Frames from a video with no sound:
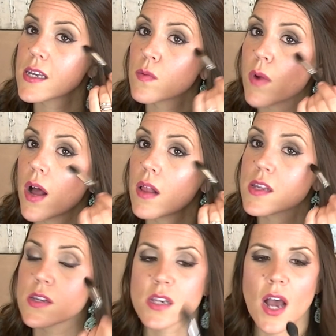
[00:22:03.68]
as well
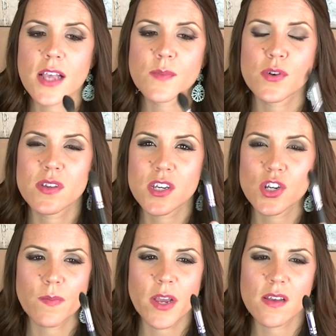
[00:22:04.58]
it's nice
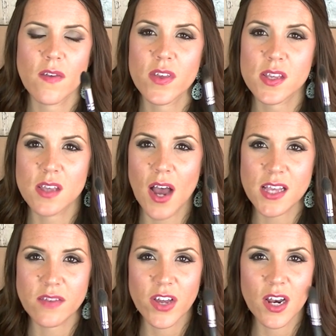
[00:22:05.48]
precision because of the
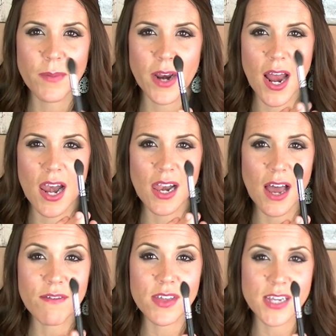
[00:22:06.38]
size of it but I
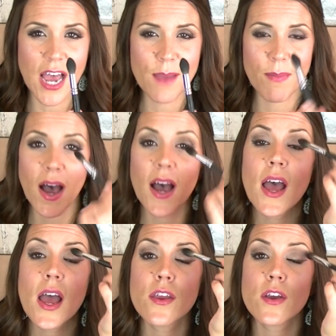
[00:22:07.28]
love the taper
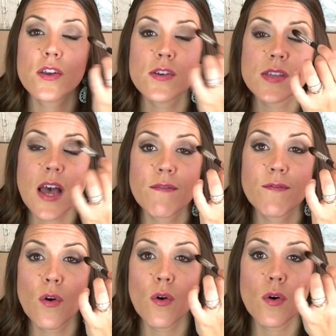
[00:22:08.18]
you could use that
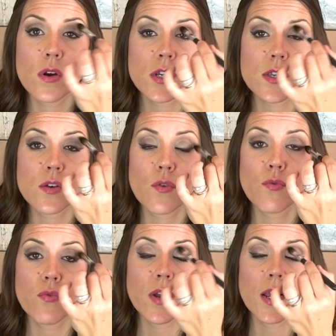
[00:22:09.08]
for just
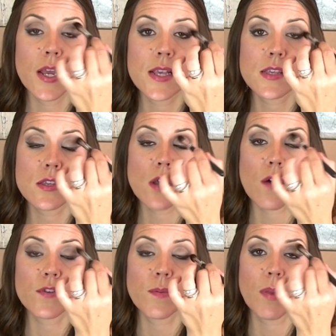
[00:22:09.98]
really
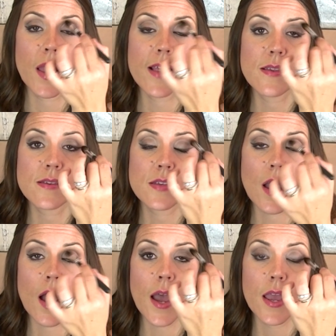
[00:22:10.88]
soft blends
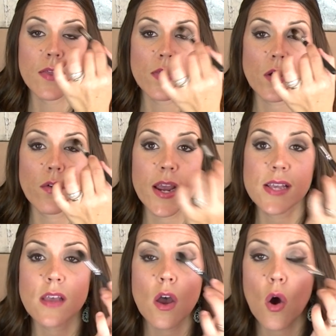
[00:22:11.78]
uh, in the
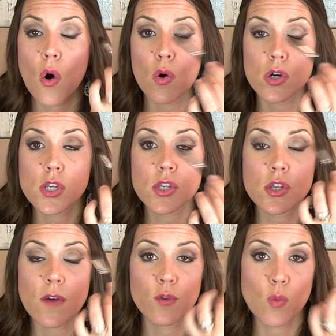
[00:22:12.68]
crease or just
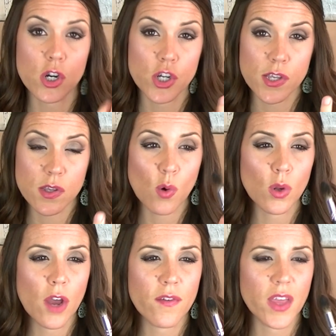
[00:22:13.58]
soft washes
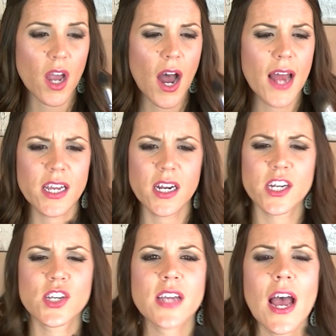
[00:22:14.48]
all over the eyelid. I
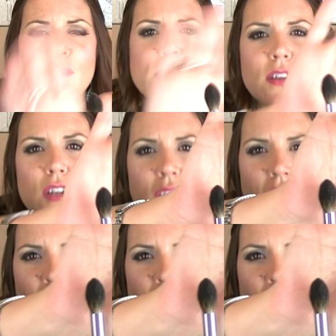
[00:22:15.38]
just absolutely